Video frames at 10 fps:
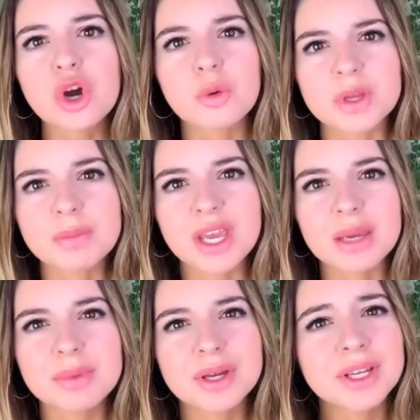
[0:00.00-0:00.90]
Don't call
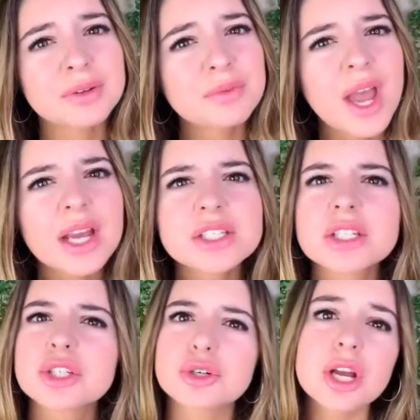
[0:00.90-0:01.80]
me babe. In
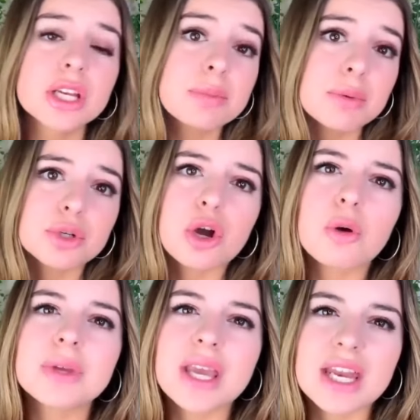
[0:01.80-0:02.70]
fact, you're not going to be
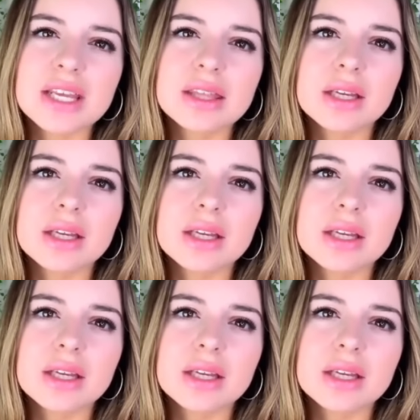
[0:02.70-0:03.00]
able to call me